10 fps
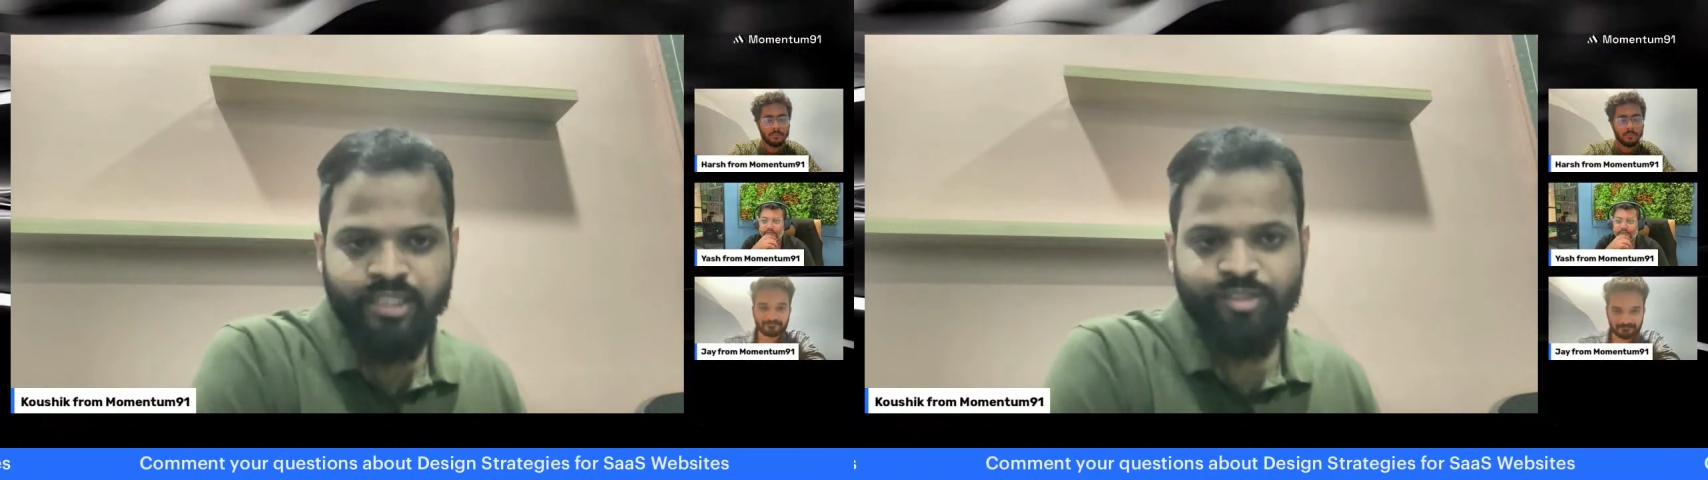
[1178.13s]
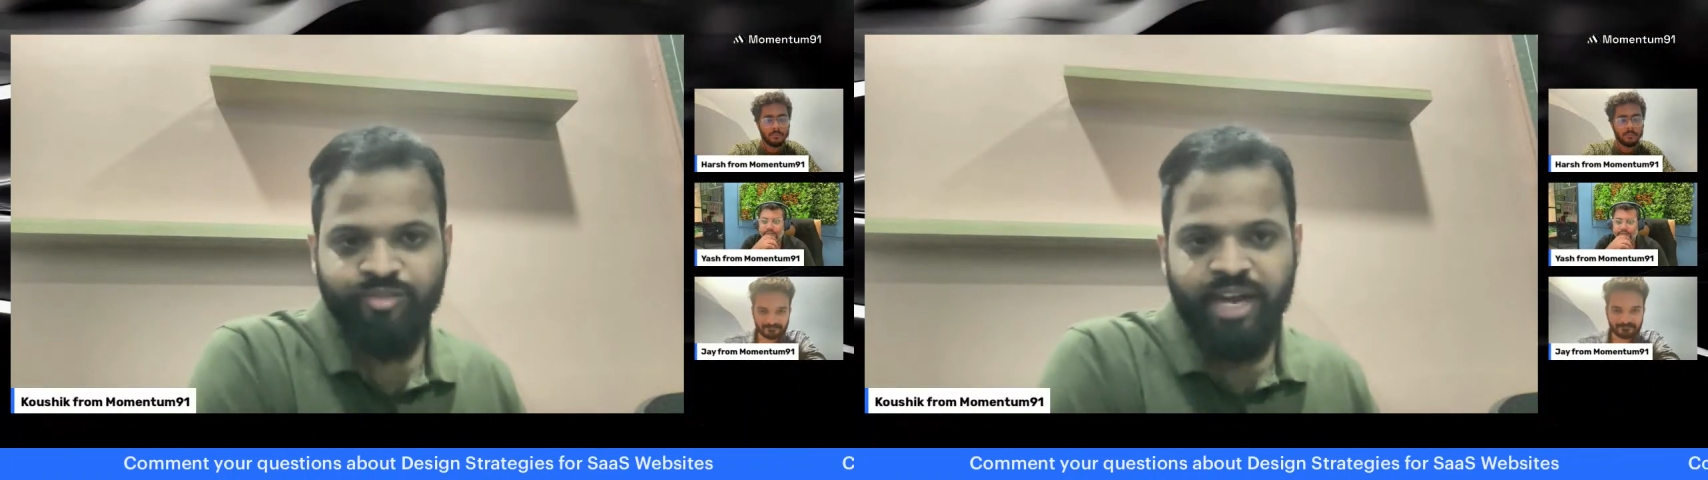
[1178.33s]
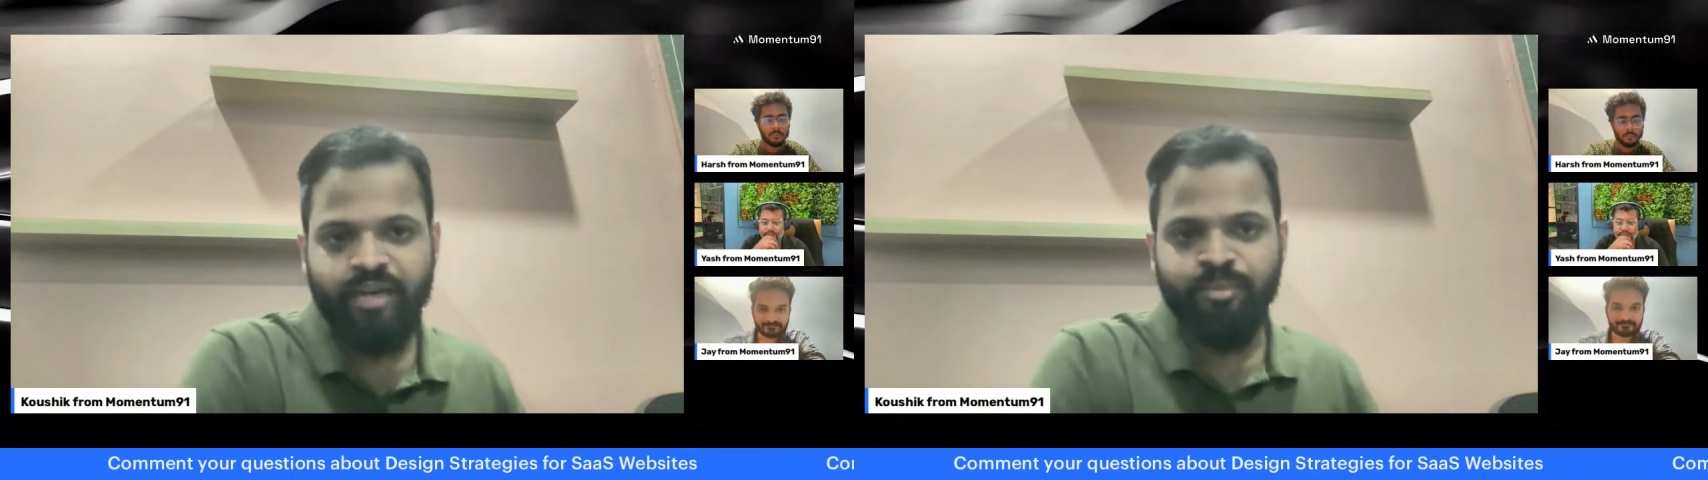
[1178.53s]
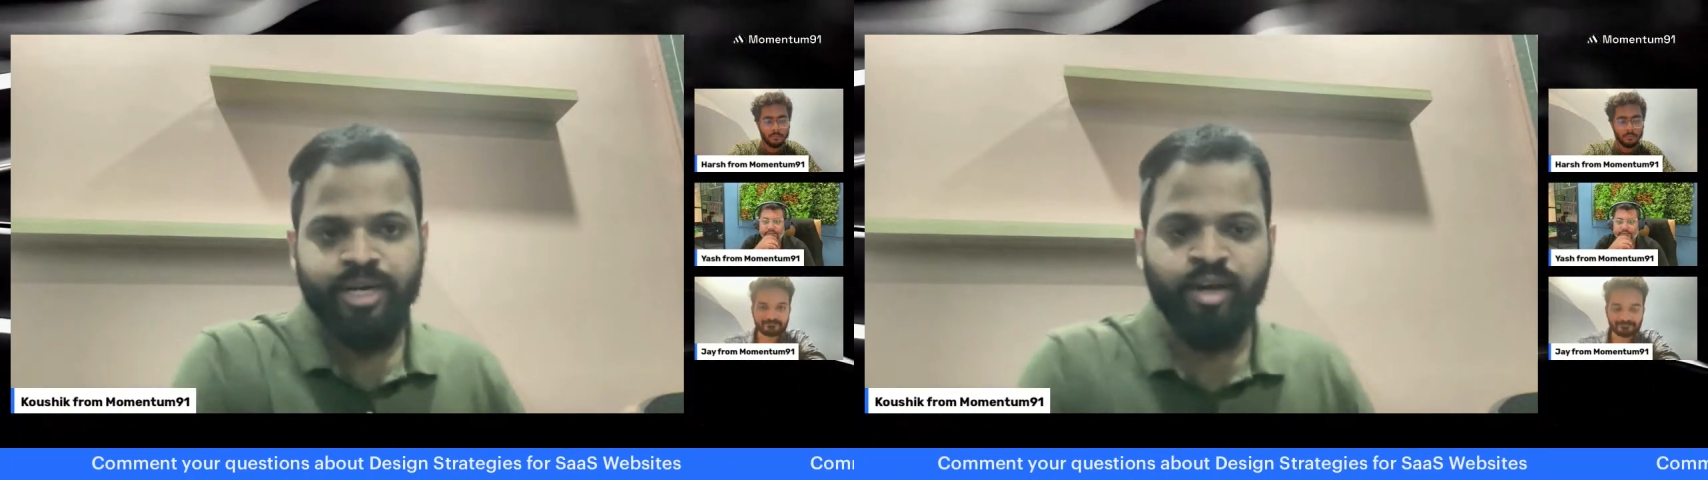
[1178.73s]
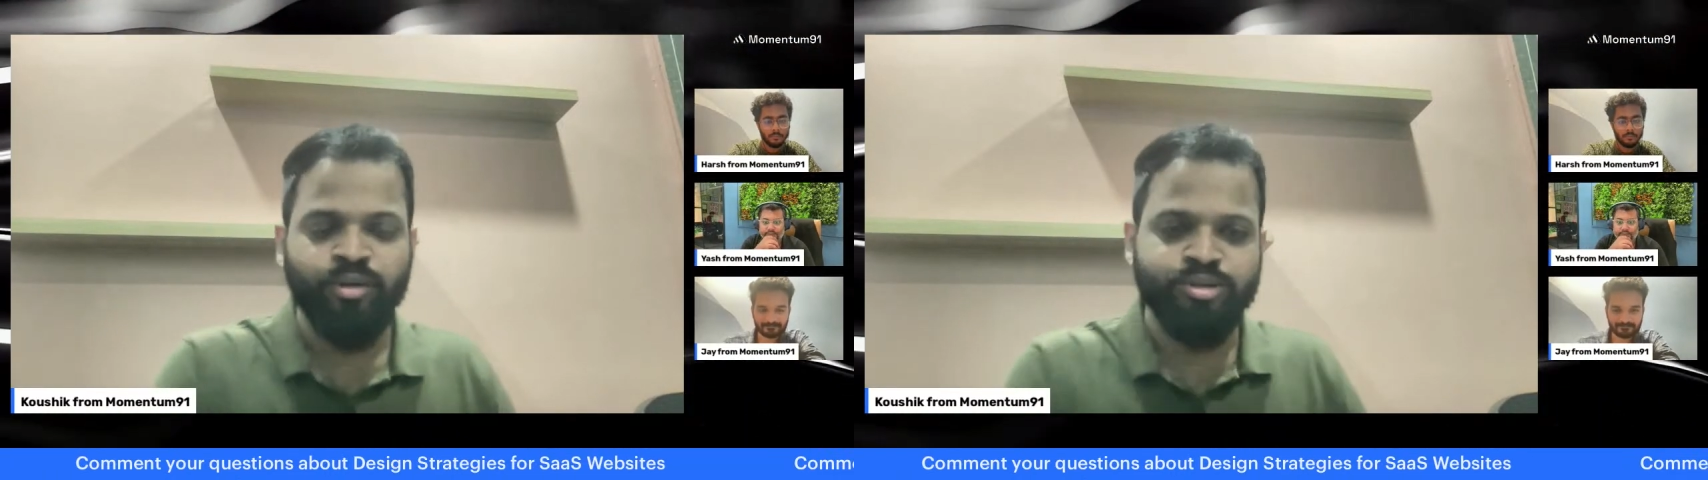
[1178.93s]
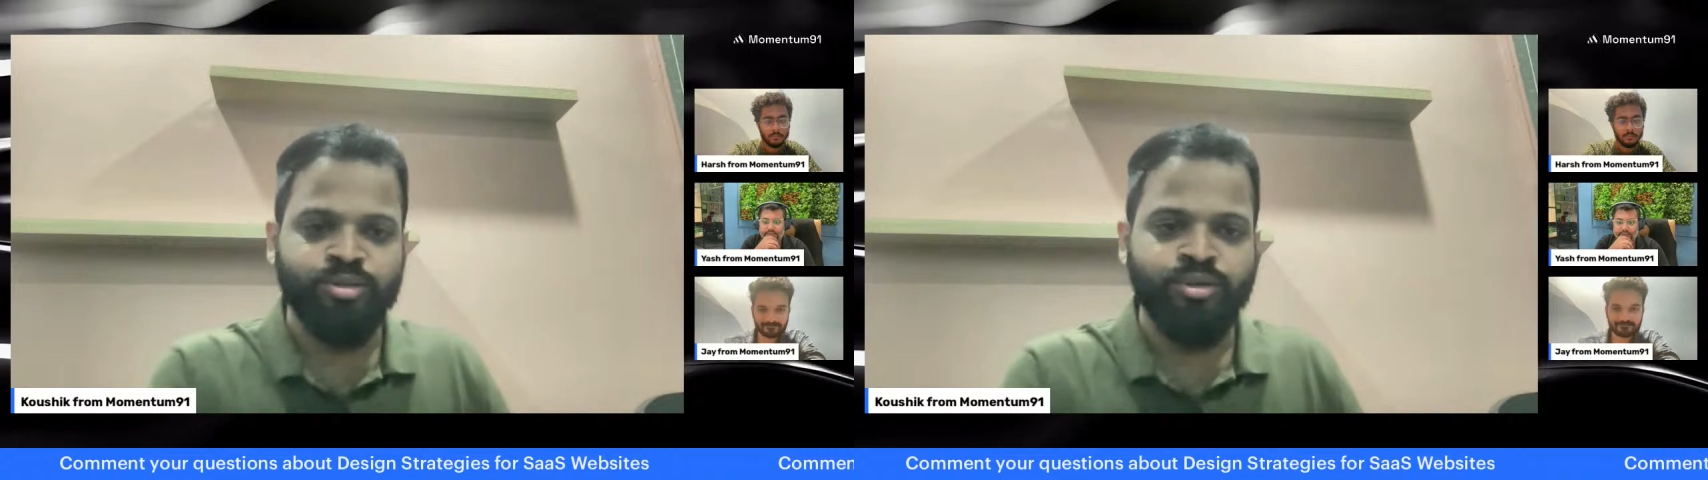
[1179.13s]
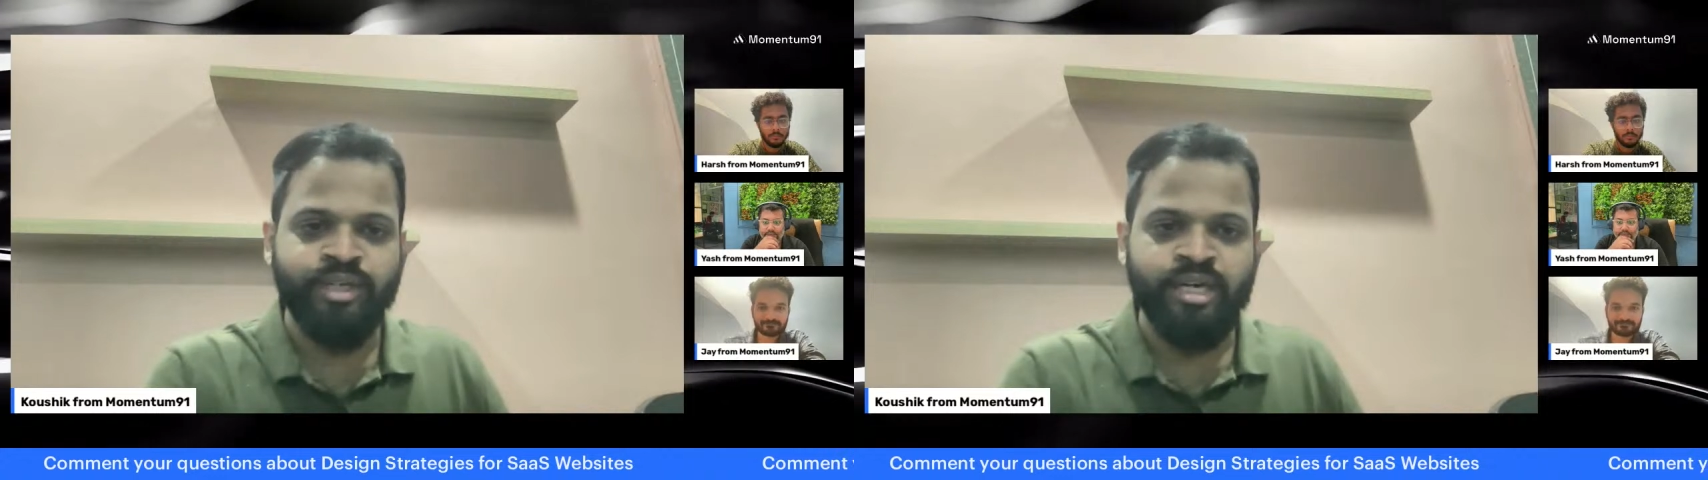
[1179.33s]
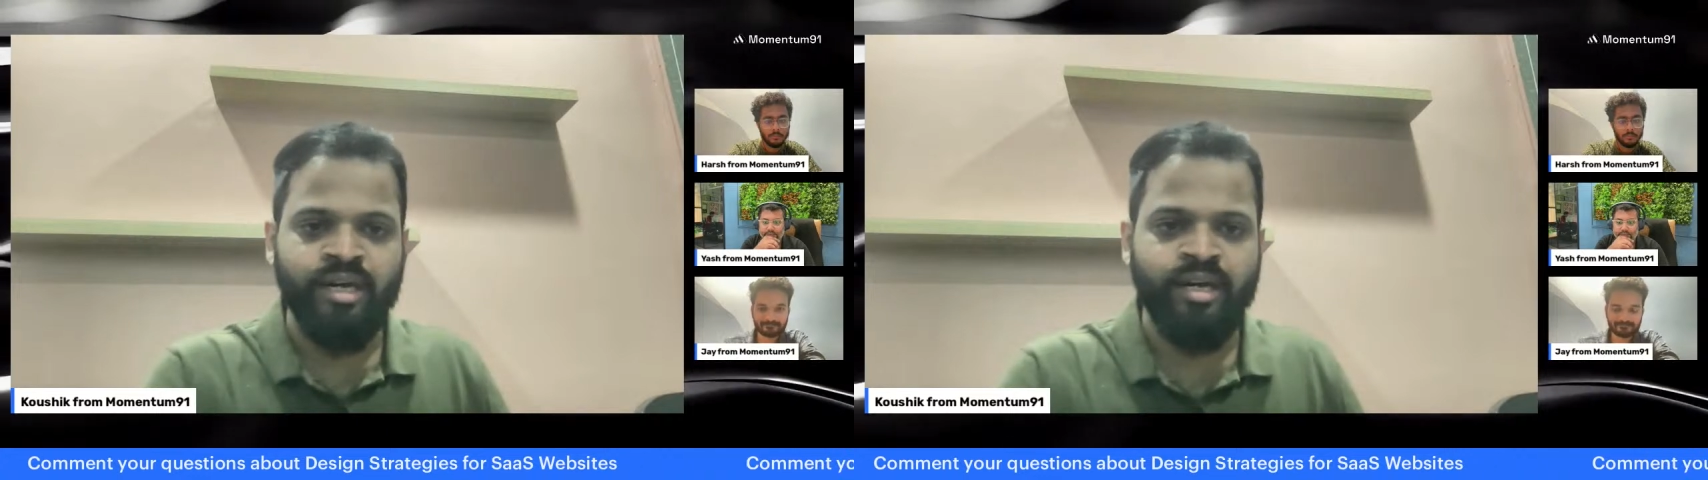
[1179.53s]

is fine, but I also